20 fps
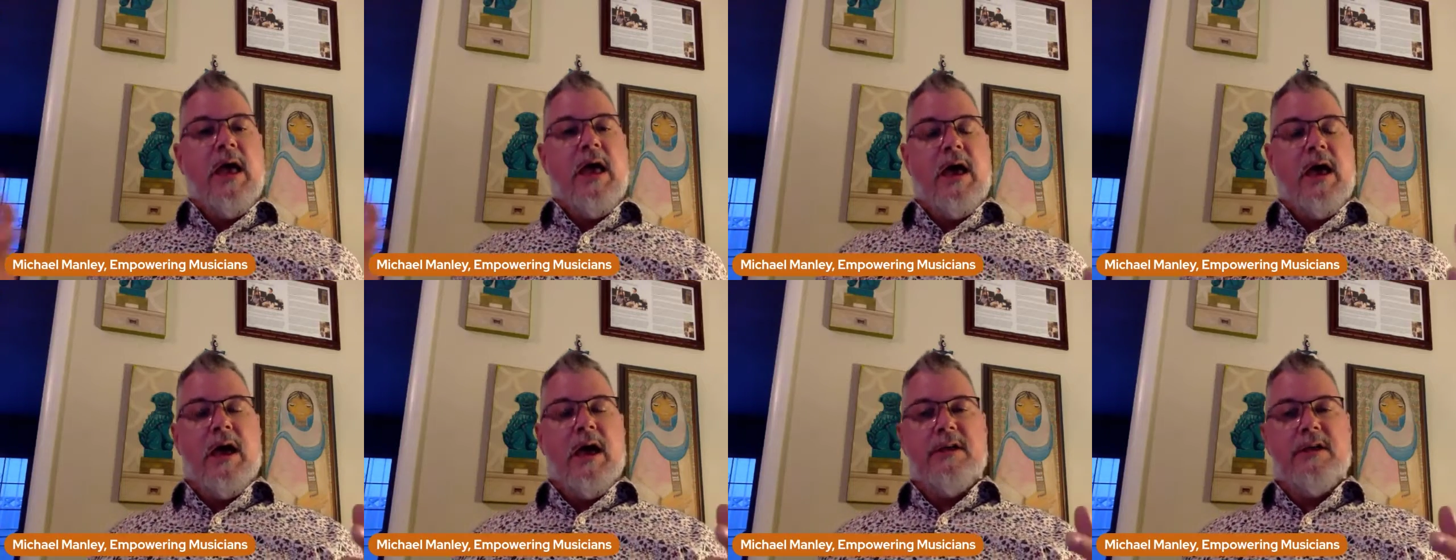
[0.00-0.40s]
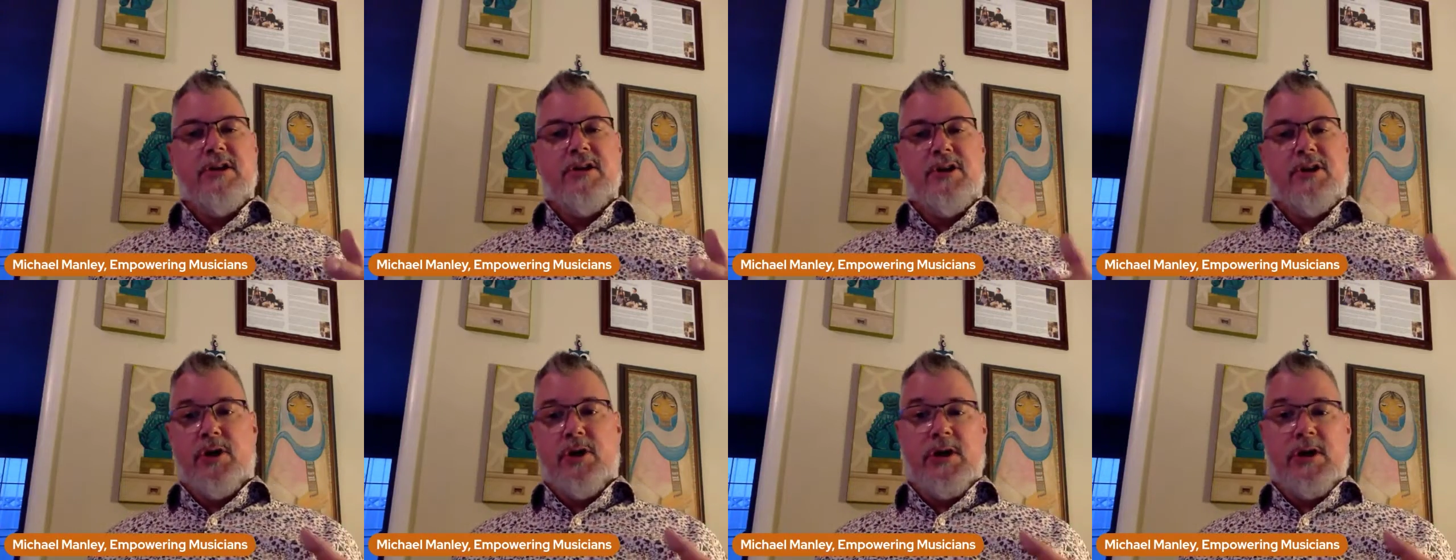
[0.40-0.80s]

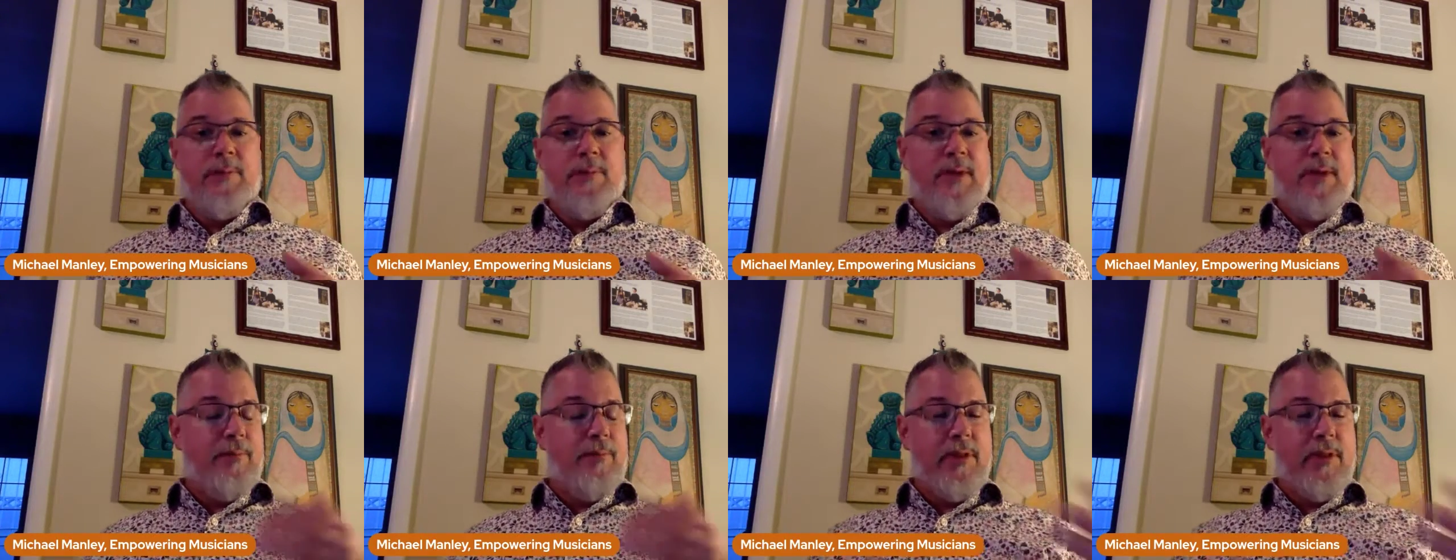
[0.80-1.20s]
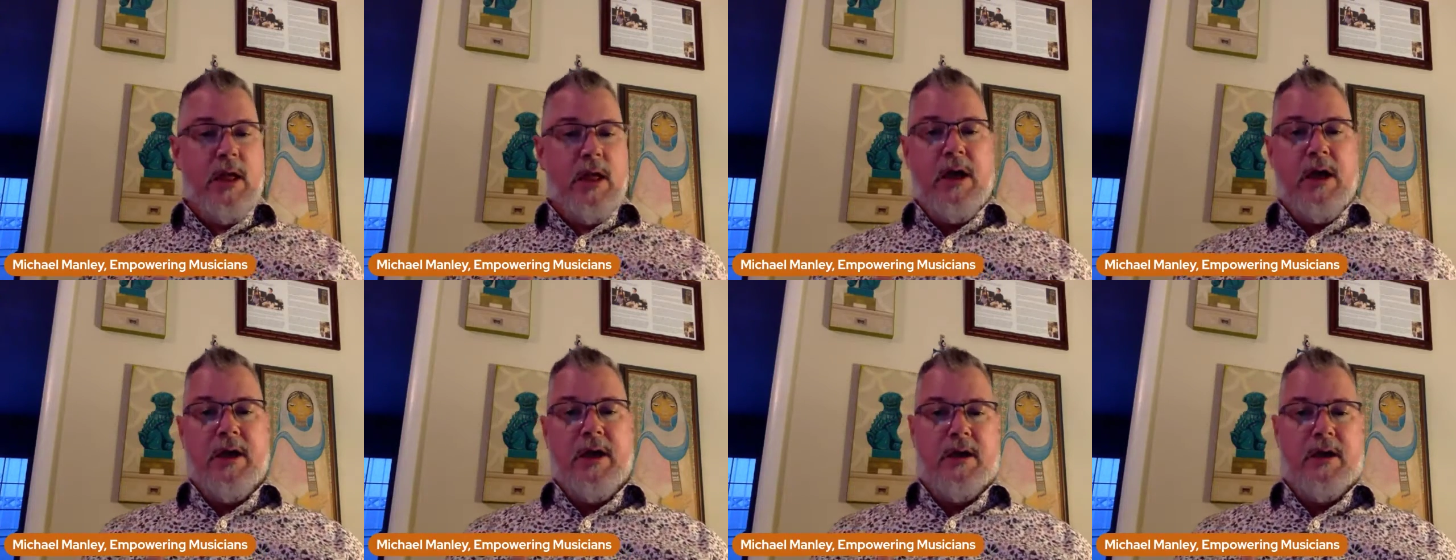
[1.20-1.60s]
And you're going to be
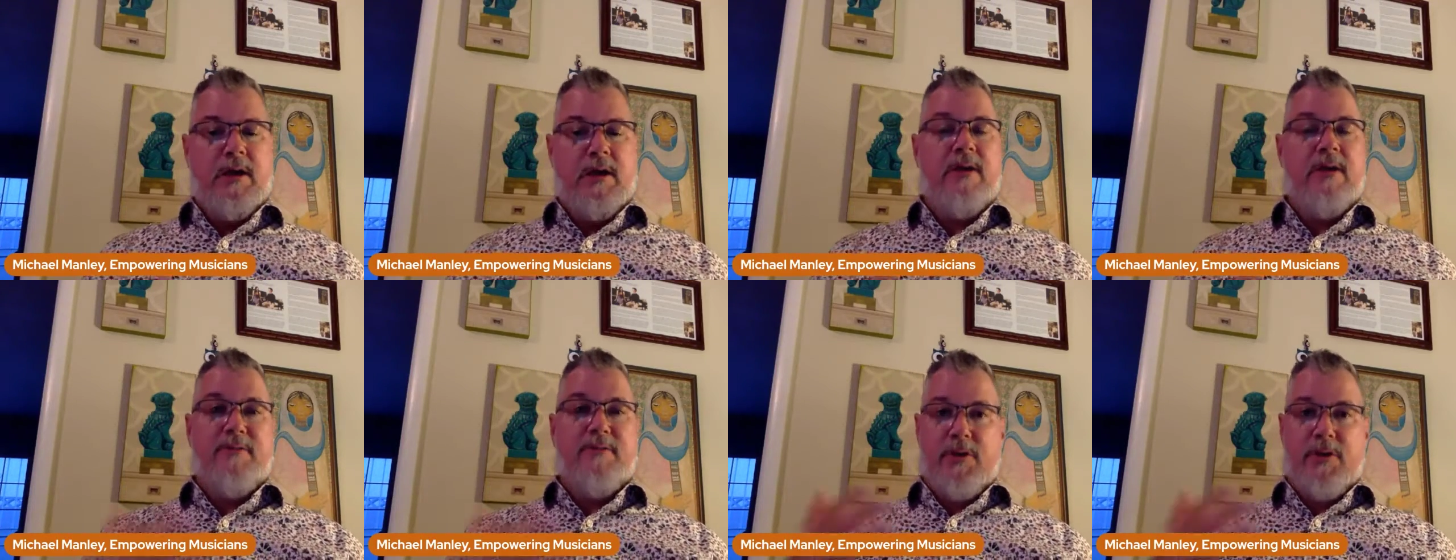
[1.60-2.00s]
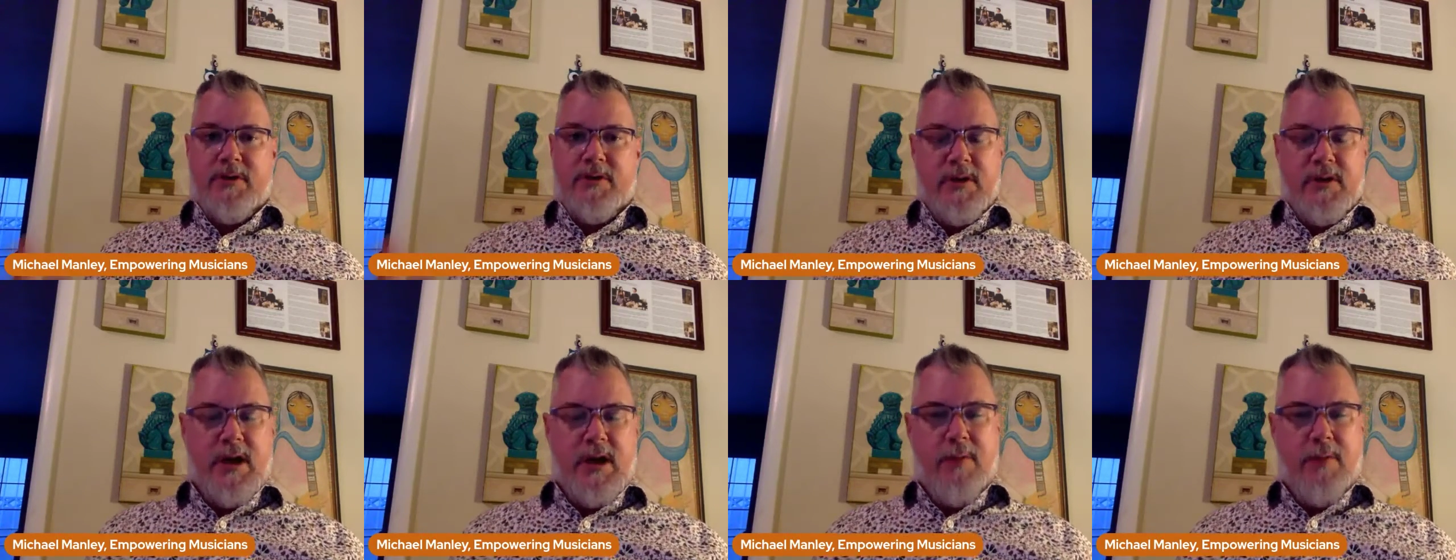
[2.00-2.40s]
applying, if you're
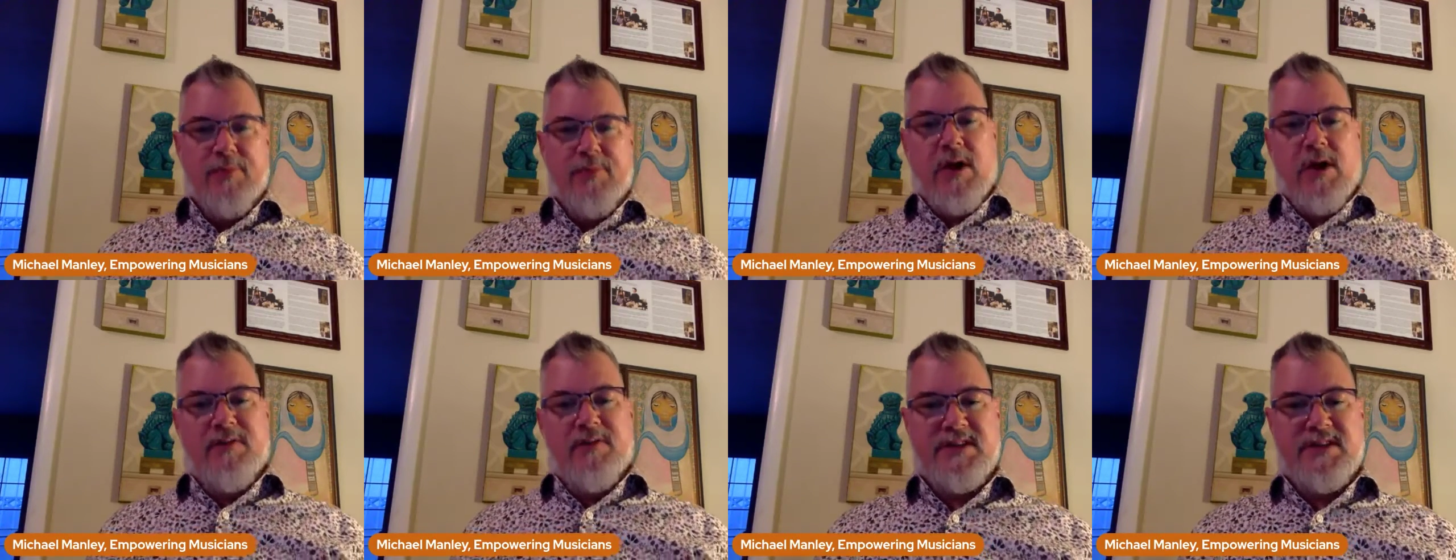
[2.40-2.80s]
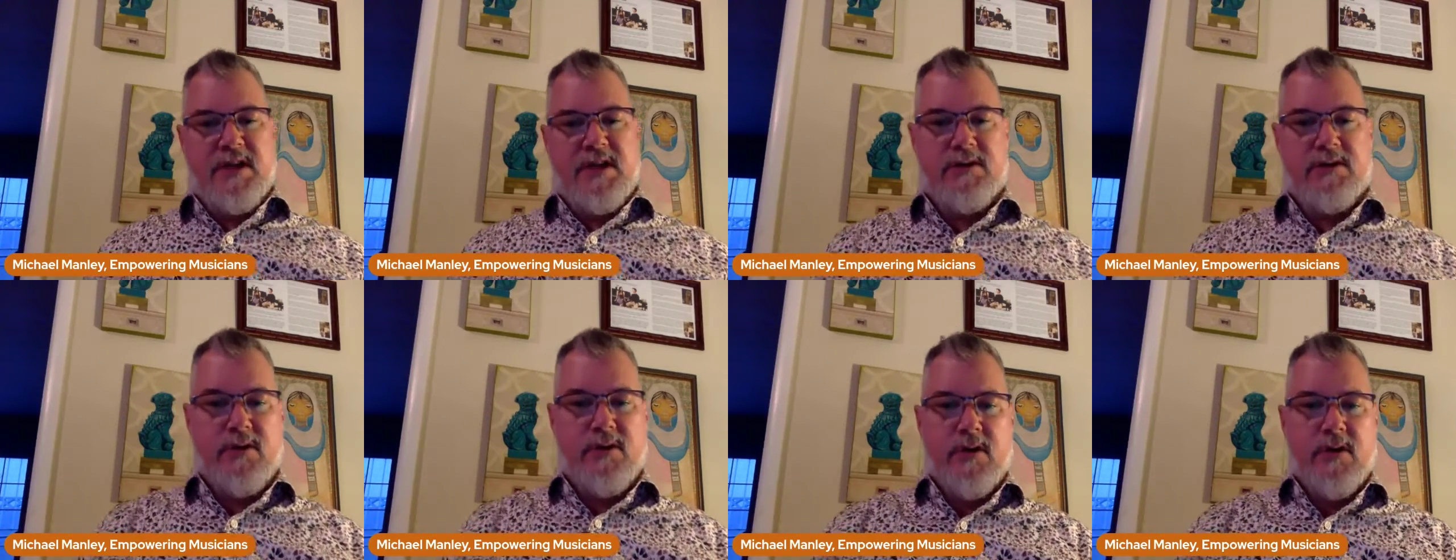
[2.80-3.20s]
in the nonprofit
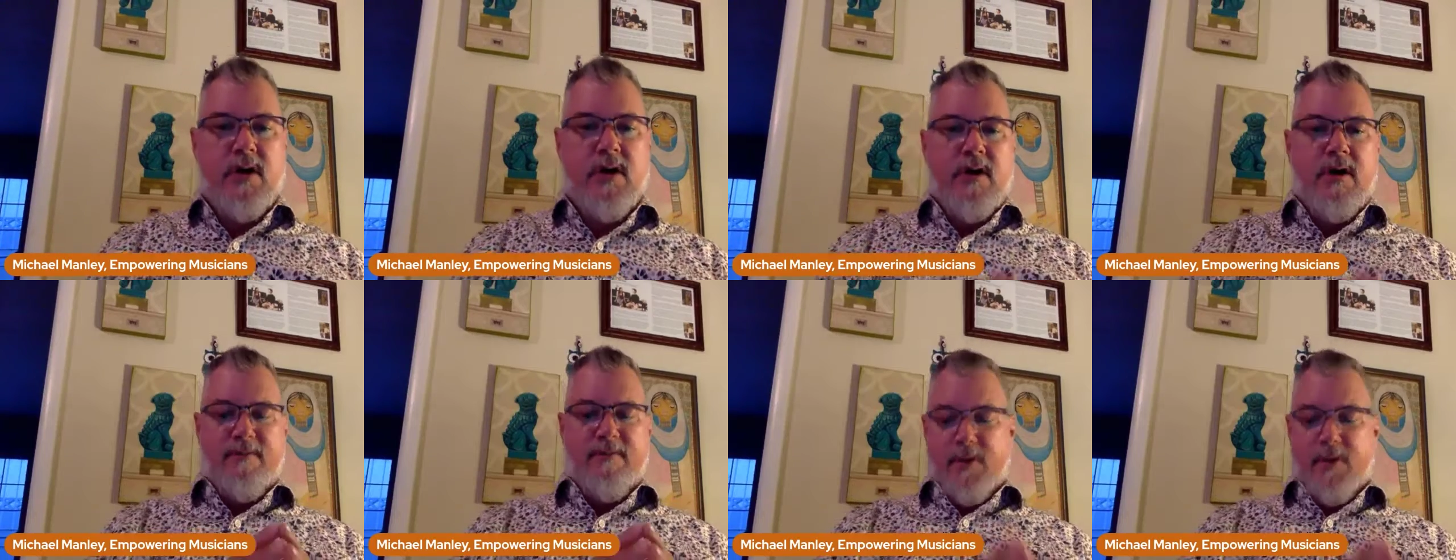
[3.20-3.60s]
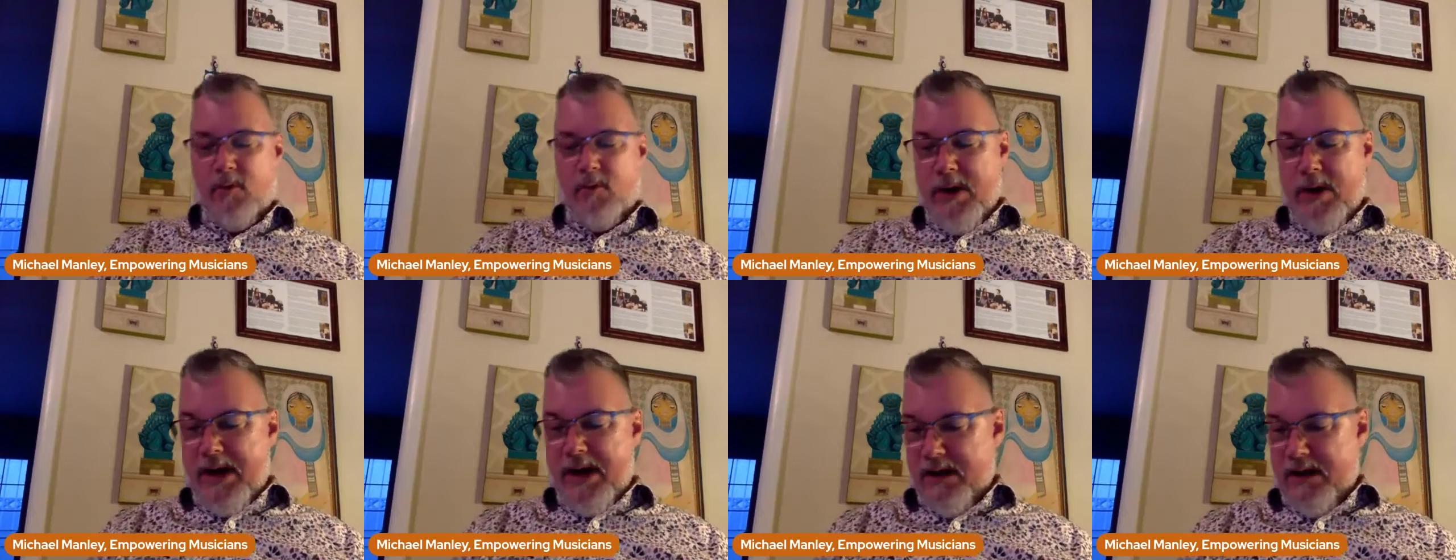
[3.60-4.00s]
sector, for
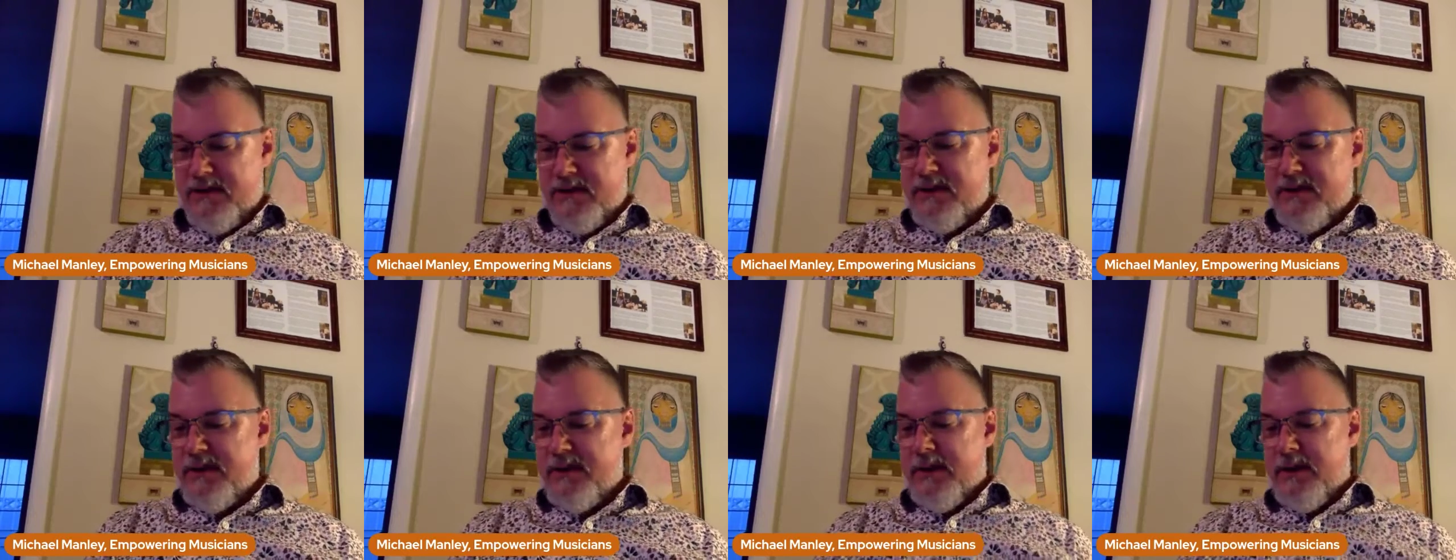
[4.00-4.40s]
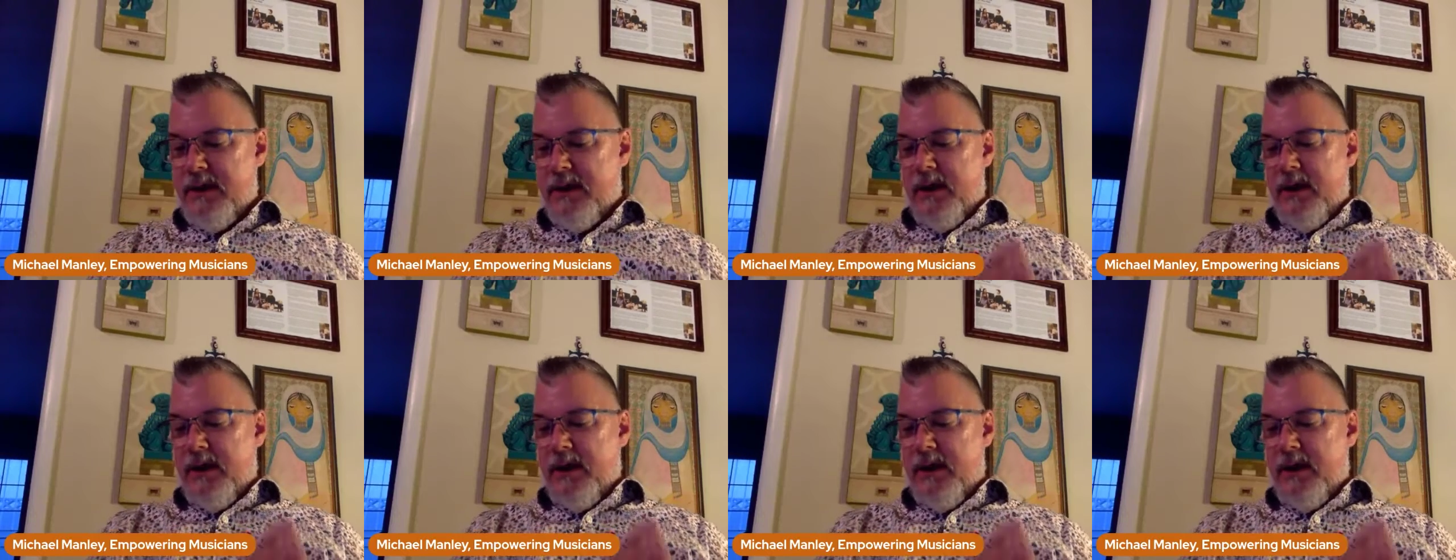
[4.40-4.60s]
grants